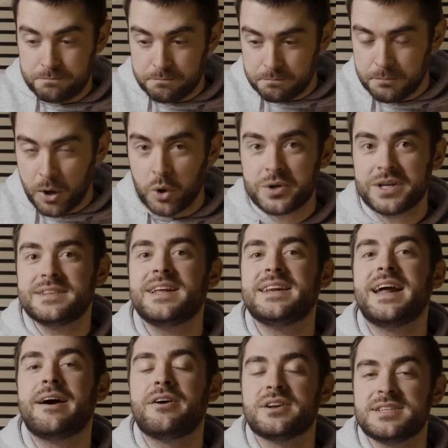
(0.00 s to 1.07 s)
molding the
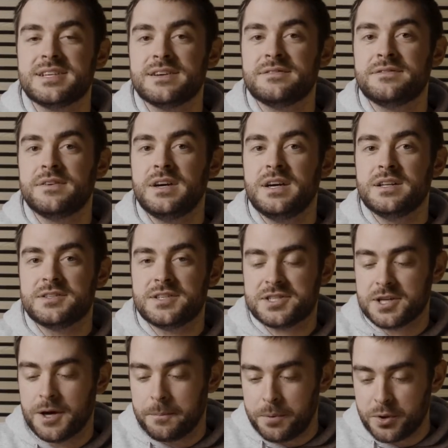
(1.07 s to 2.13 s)
narrative, to
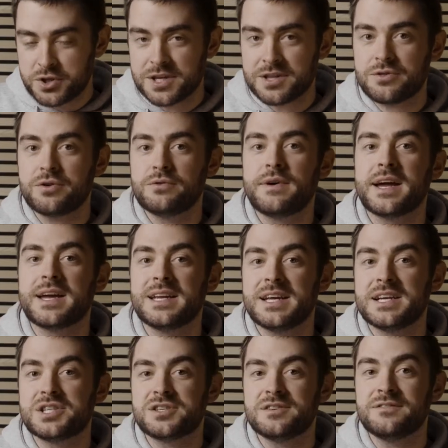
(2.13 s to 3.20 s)
start pushing through
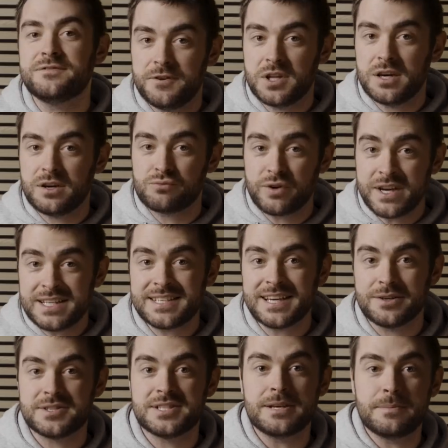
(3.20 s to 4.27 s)
regulation for the
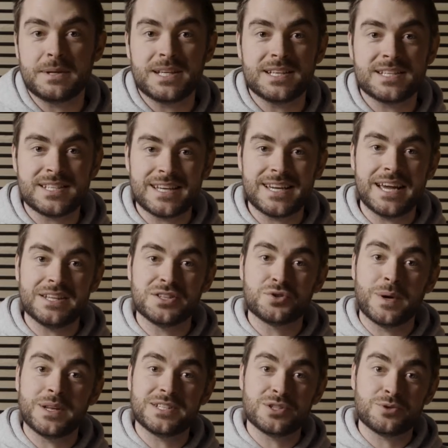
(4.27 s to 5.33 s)
retail CBDC in
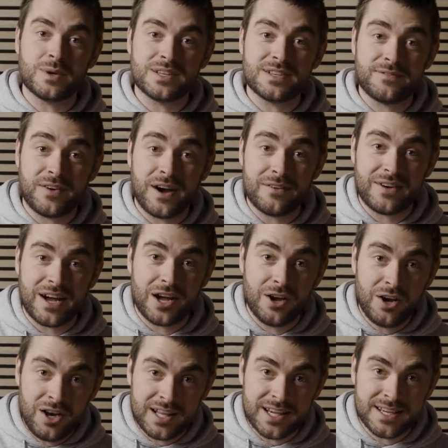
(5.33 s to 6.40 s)
2025 at
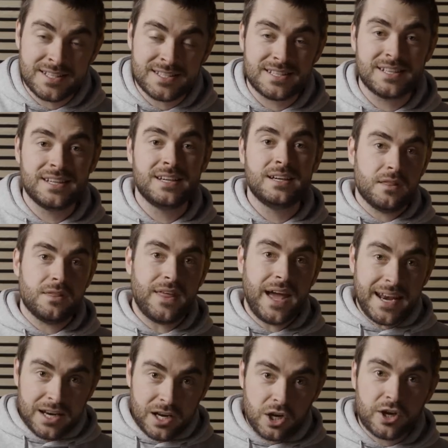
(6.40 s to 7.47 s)
earliest,
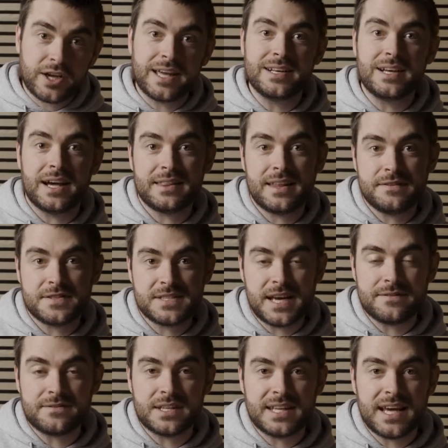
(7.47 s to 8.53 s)
then looking like they've
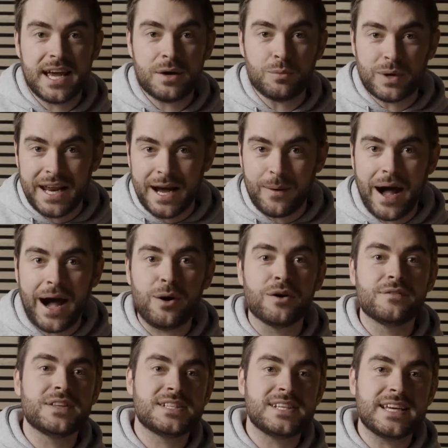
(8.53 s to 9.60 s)
saved the day. We're now out
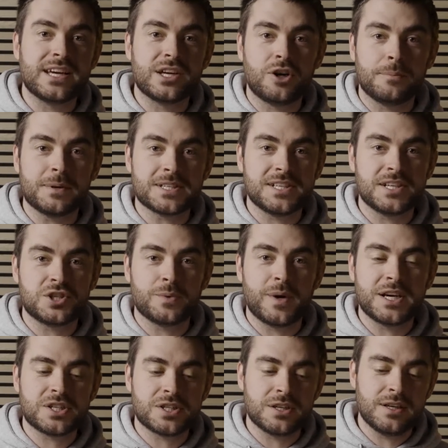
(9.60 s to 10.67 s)
of this economic
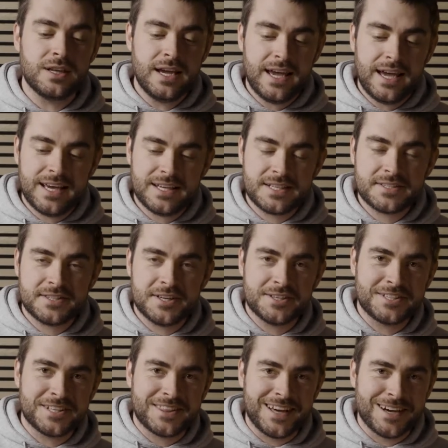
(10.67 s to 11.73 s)
situation. Here's
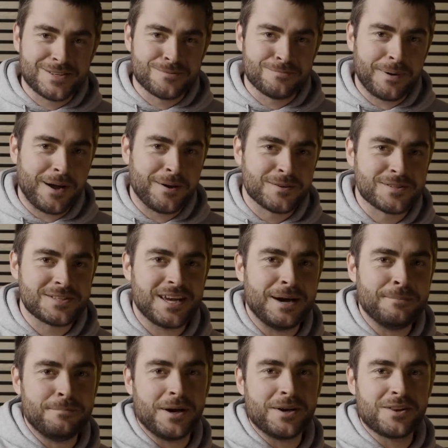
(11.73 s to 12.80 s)
£30,000 a
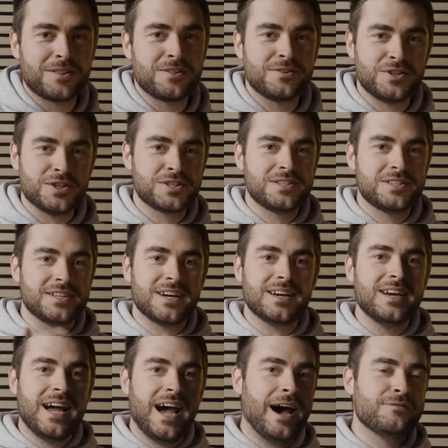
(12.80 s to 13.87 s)
month just to
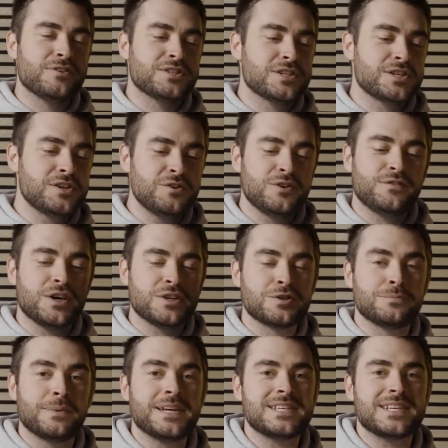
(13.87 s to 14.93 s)
have as a
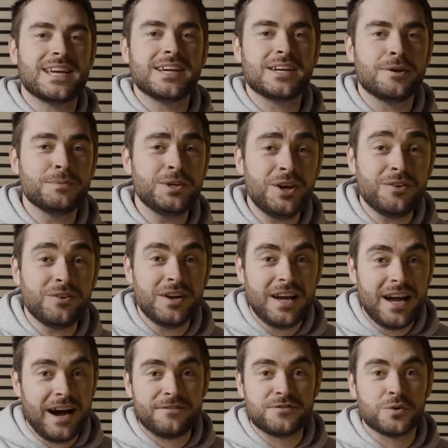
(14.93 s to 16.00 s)
universal basic income. You don't
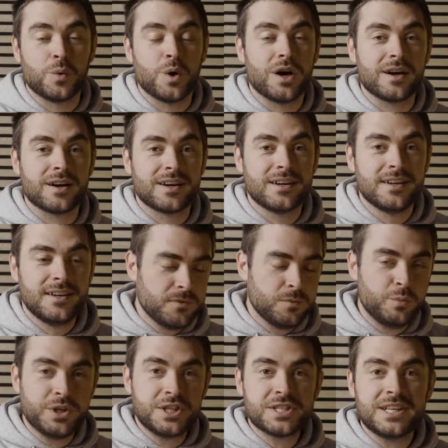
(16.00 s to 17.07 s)
have to work.
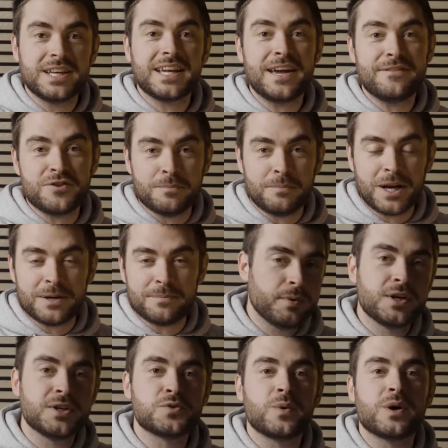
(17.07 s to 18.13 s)
We're just going to give you money
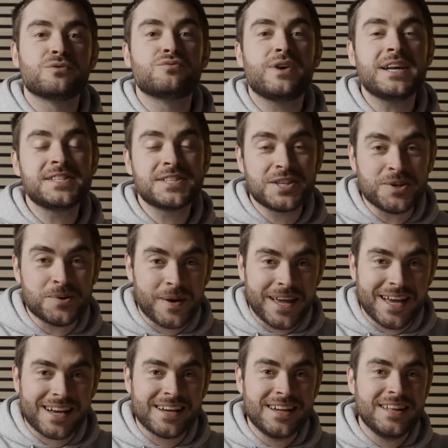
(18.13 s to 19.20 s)
because we're
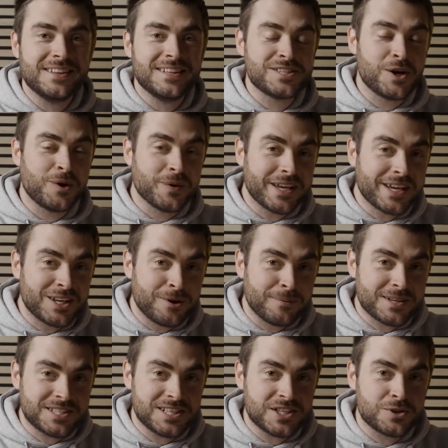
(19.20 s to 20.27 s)
rescuing this whole
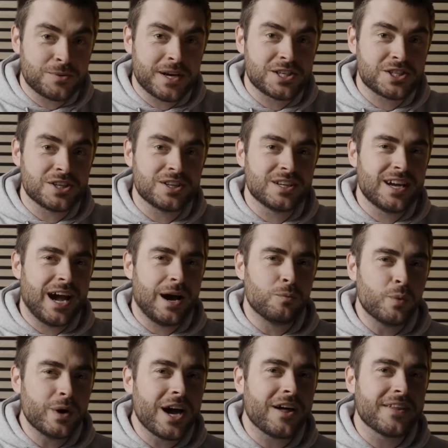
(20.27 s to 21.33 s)
economic situation and
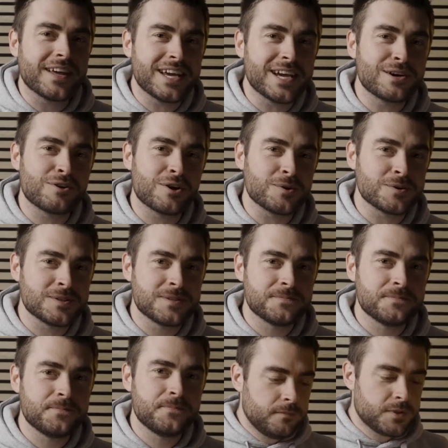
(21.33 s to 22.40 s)
we are the heroes.
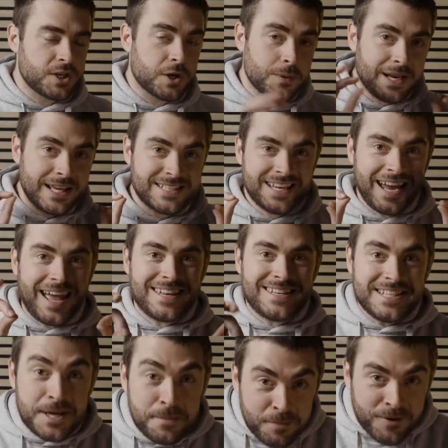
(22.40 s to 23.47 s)
So let's get
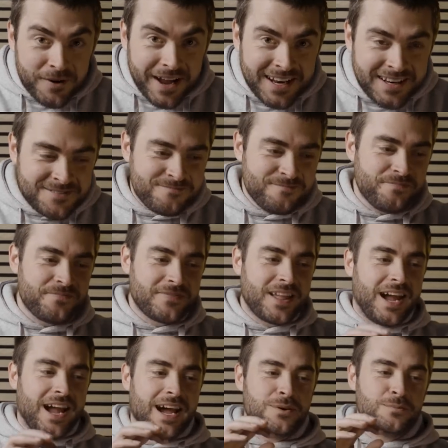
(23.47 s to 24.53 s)
deeper in,
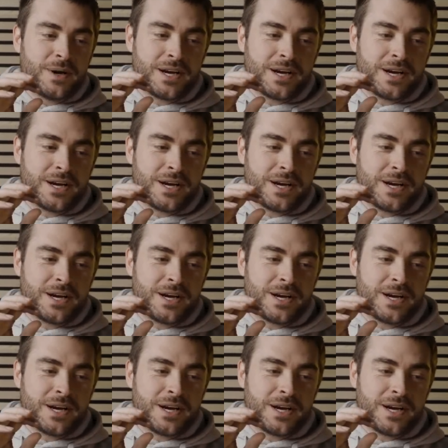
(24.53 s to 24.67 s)
and